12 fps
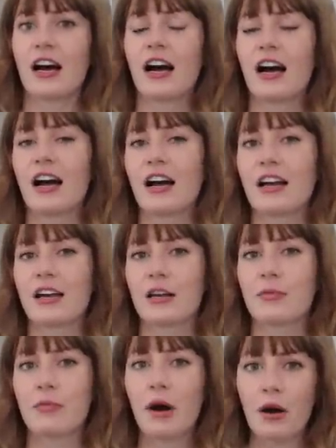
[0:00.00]

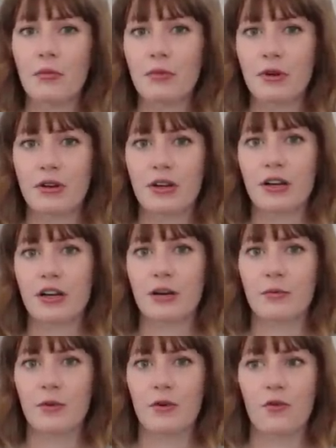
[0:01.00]
I pump
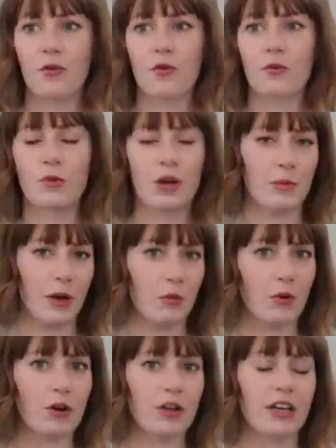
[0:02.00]
um, for when I'm at
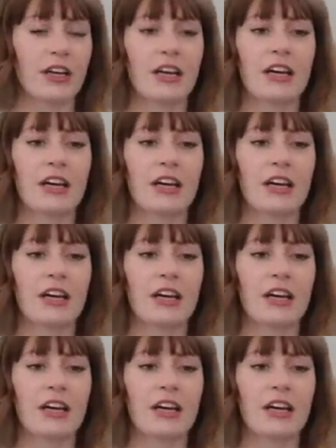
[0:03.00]
work